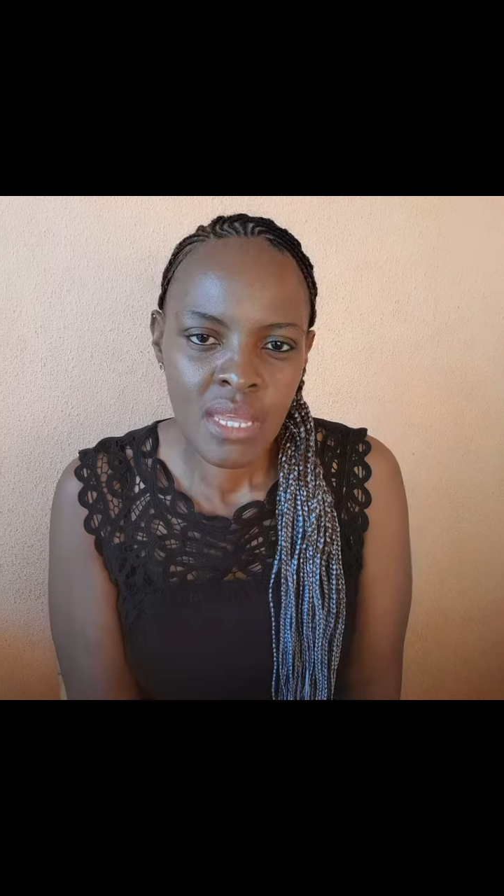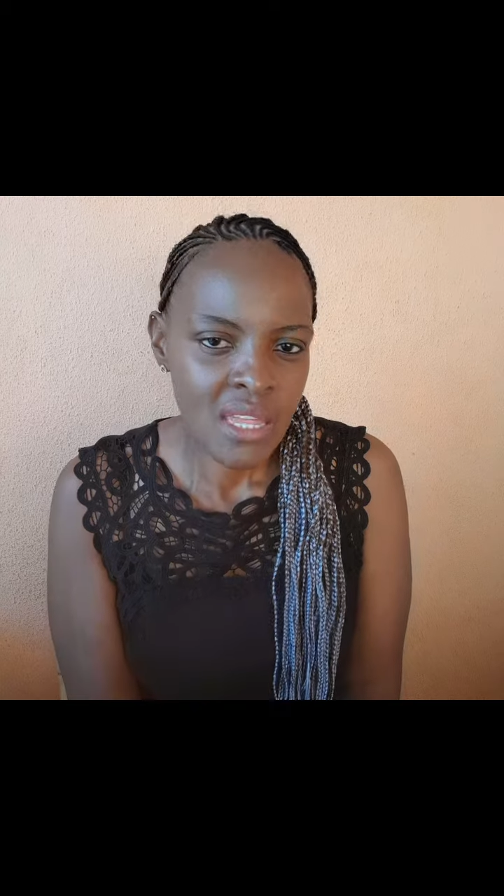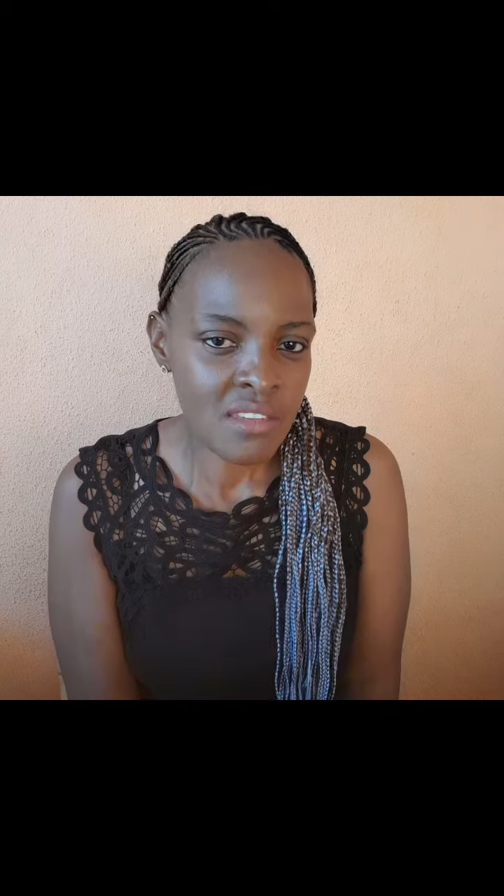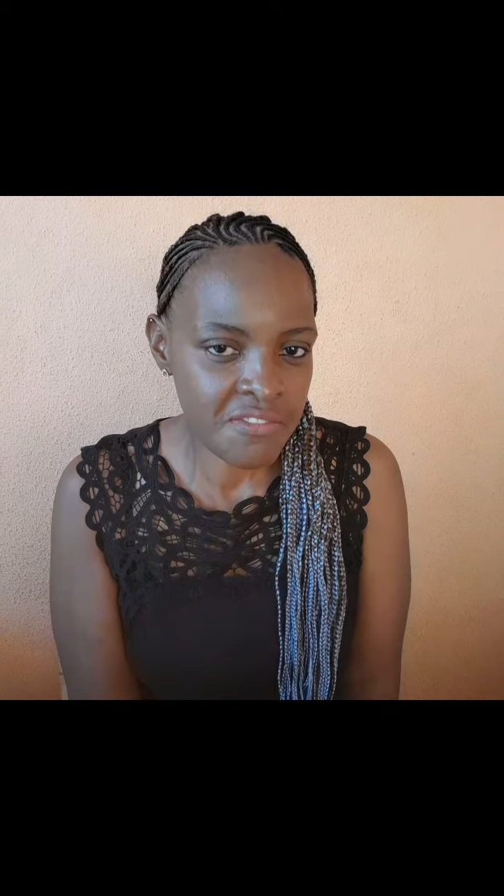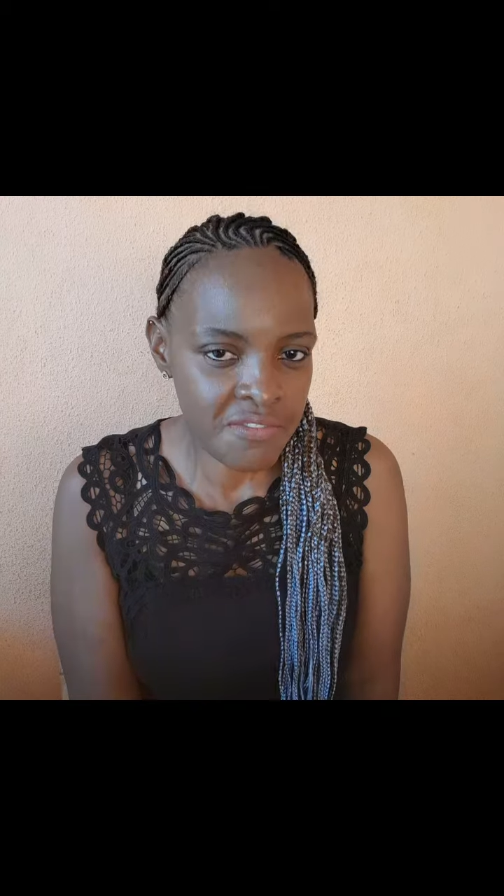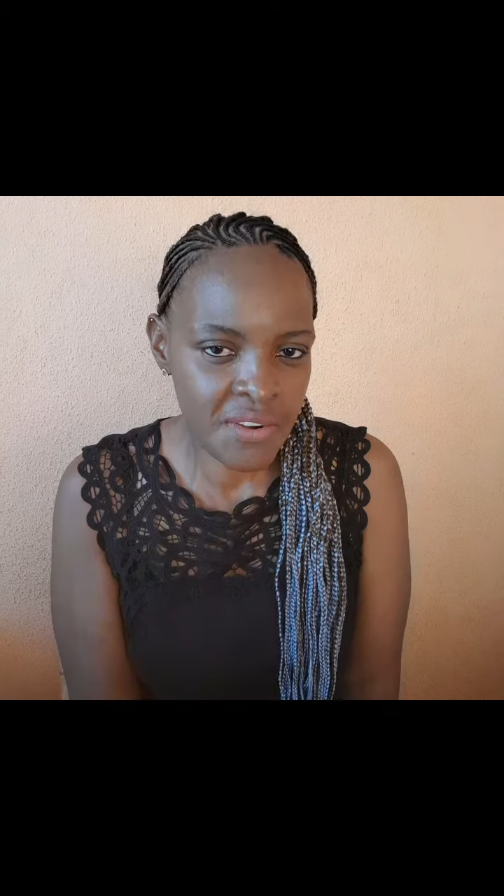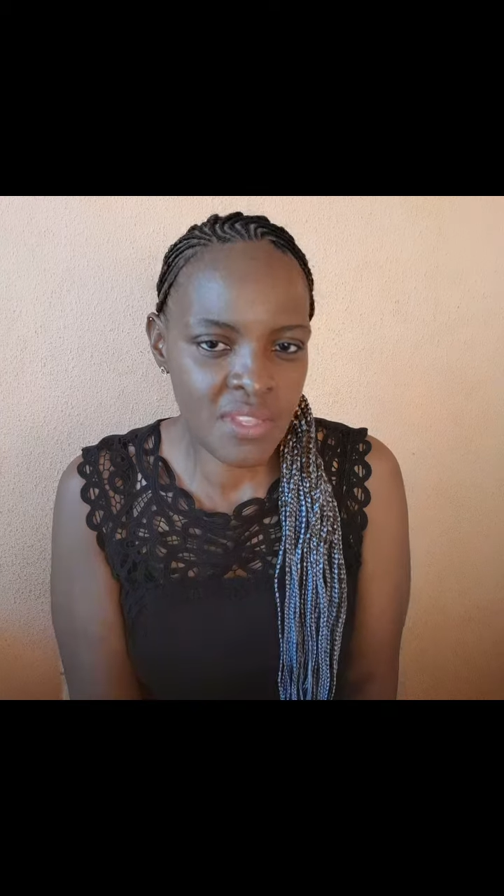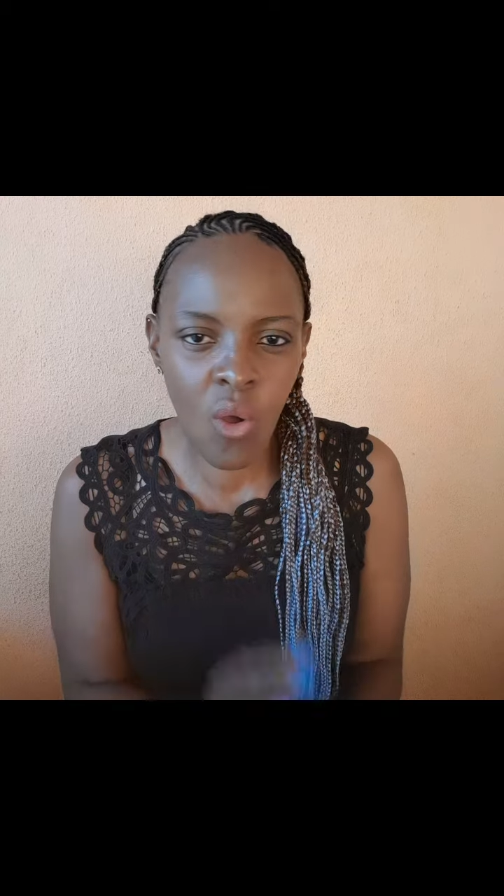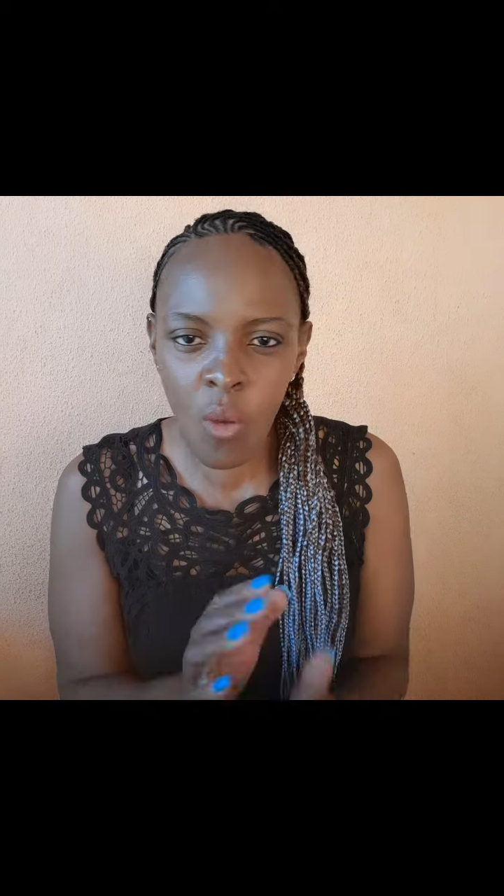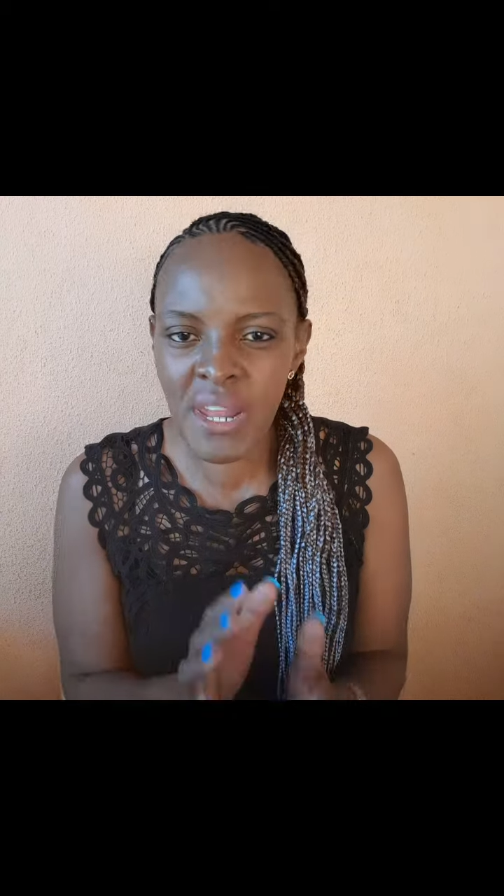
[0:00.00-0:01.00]
The next
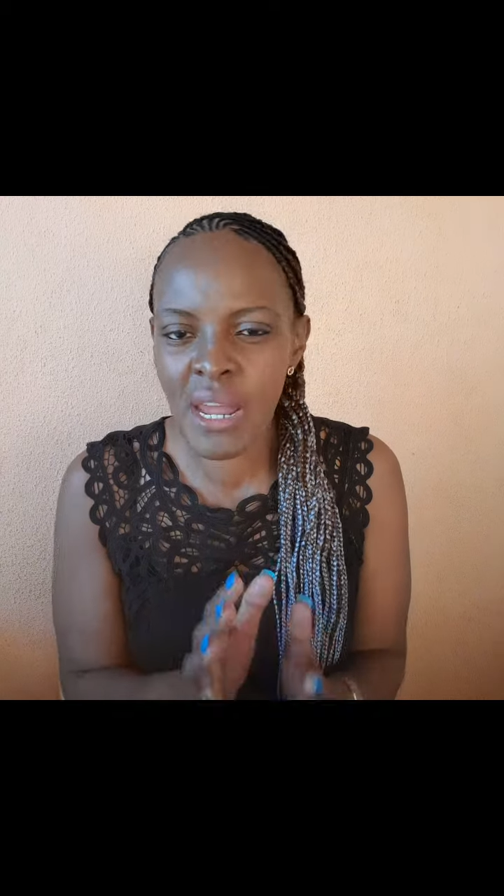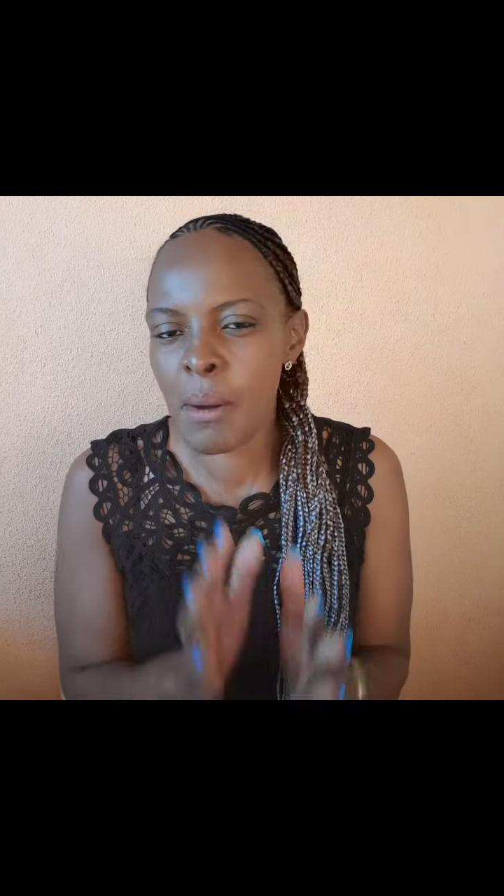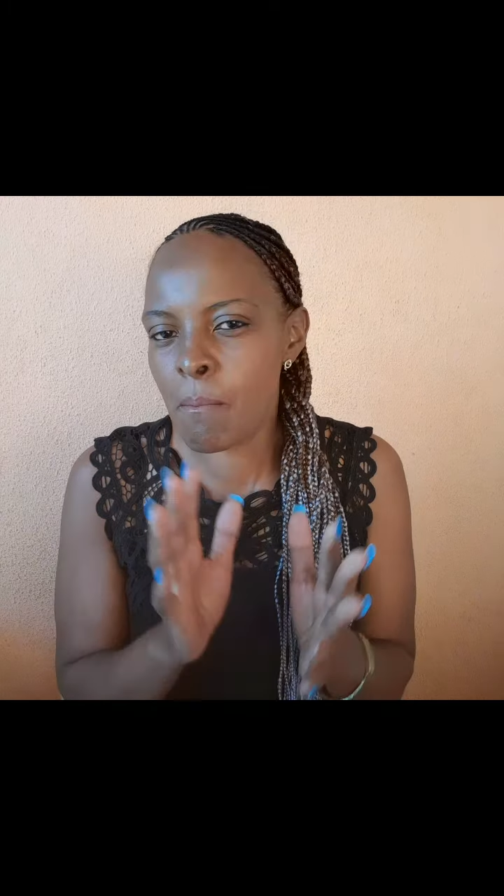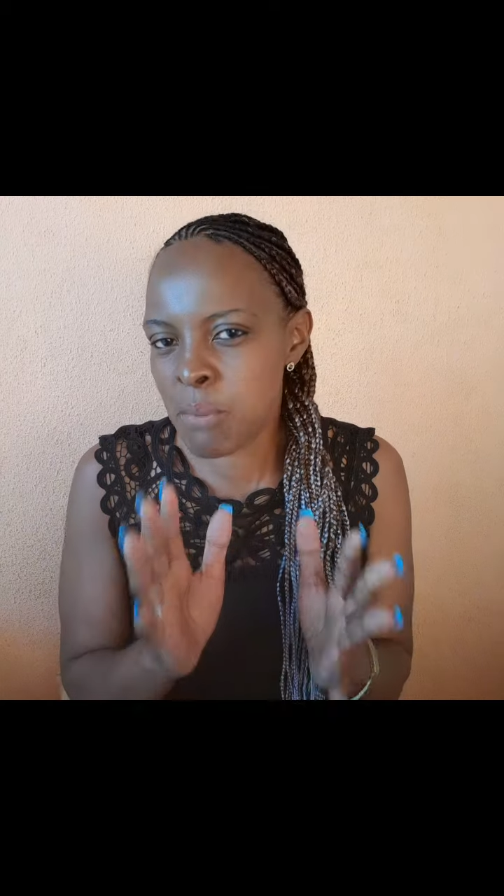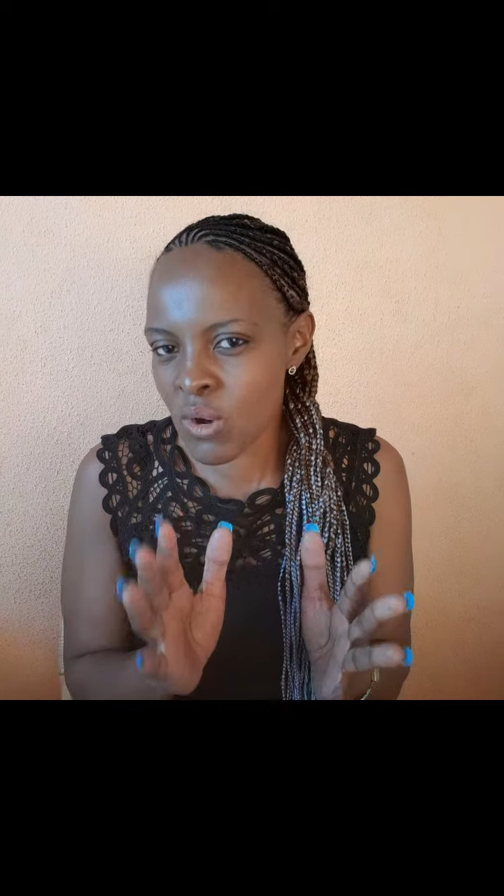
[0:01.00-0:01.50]
area being